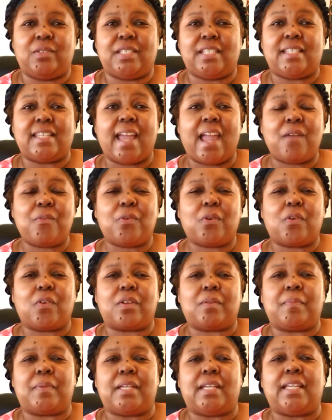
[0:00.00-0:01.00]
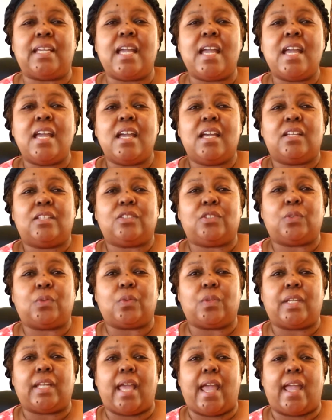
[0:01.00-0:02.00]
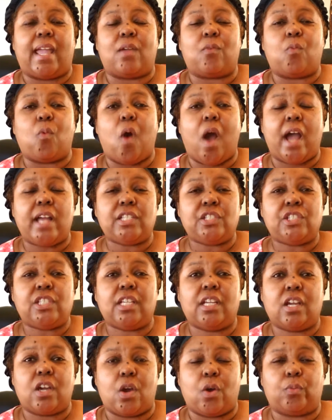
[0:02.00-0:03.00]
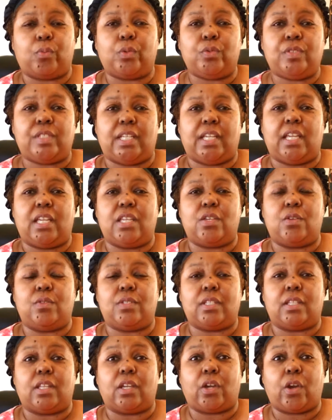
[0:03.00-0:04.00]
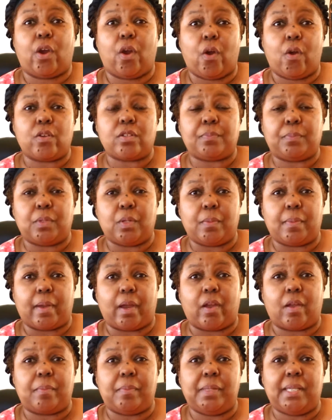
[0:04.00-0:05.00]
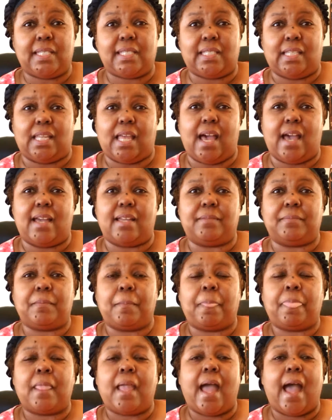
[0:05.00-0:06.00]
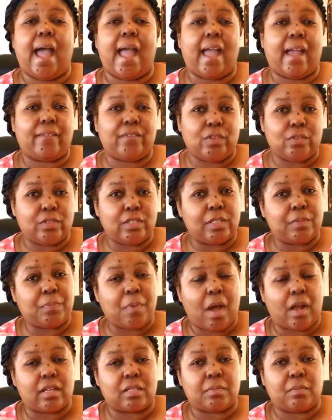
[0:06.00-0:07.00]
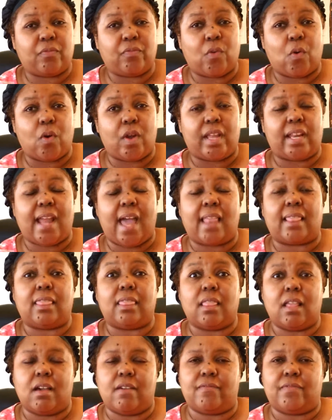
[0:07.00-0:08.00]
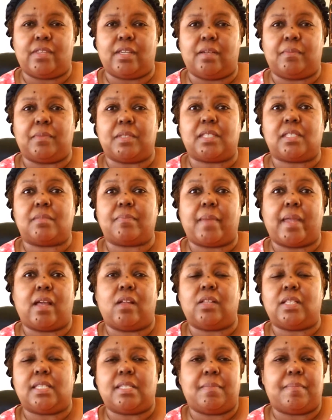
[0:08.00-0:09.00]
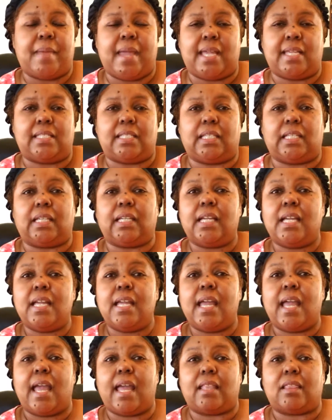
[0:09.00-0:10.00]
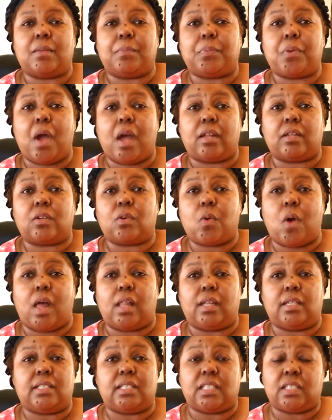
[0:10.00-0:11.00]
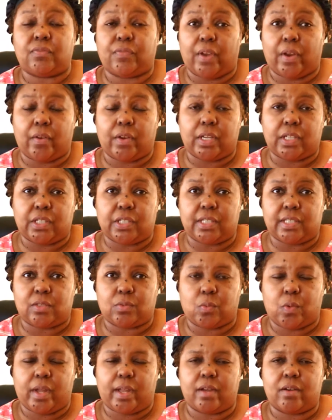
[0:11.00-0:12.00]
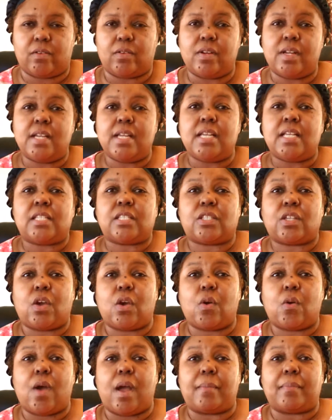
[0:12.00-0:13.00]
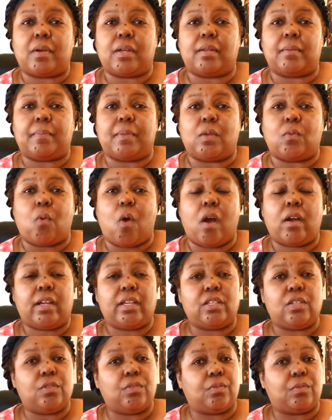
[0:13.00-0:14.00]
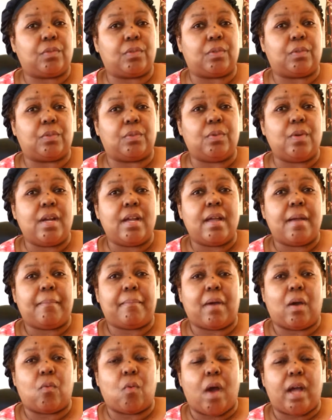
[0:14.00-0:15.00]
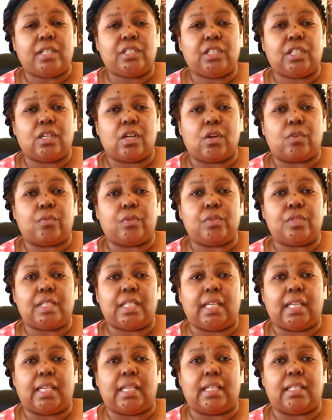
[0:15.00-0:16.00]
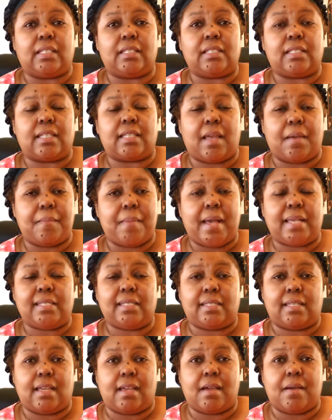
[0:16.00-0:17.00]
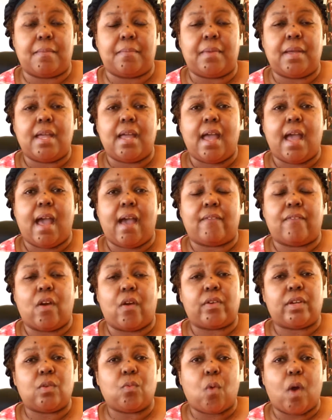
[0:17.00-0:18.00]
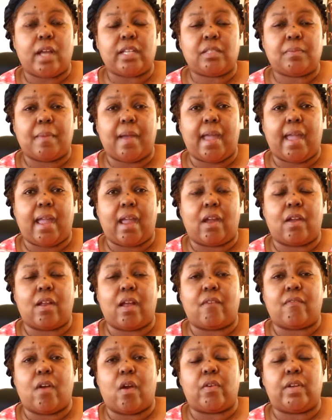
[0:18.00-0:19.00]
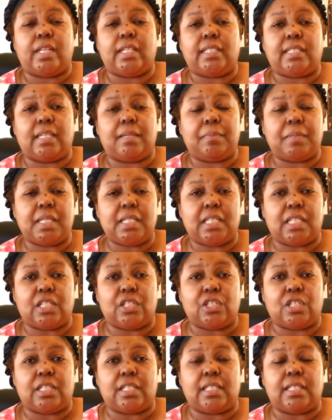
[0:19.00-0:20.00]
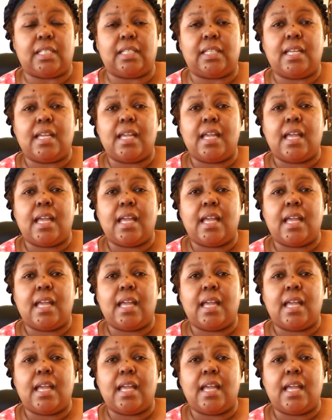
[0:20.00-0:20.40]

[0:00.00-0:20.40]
Today we're going to be doing a wash and go routine using the Curls Blueberry Bliss line. I have used these products before and I love them. The smell is amazing and the product quality is very good as well. So I'm going to be walking you through my wash and go routine step by step. I've already washed my hair. I've already deep conditioned it.